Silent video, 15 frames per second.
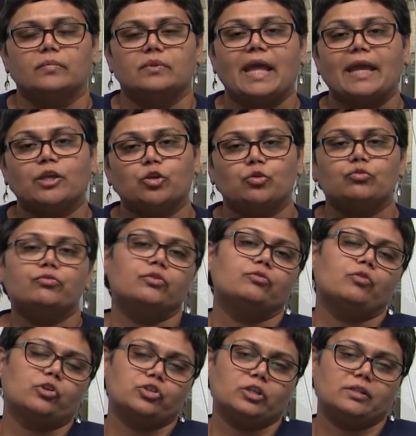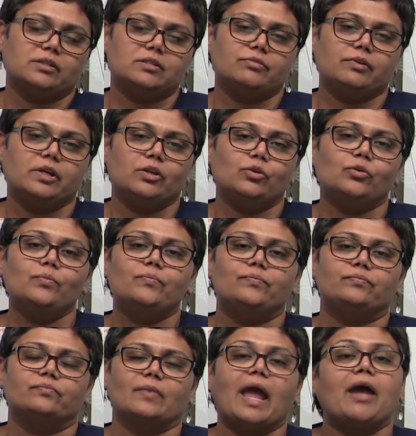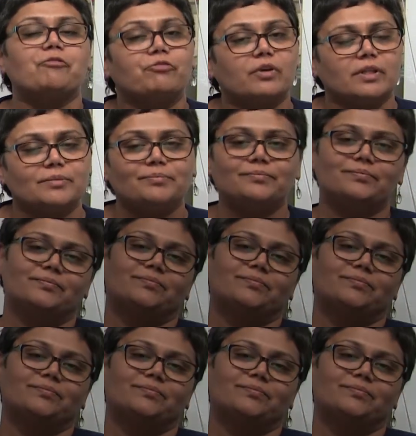Thank you for watching this video. Have fun.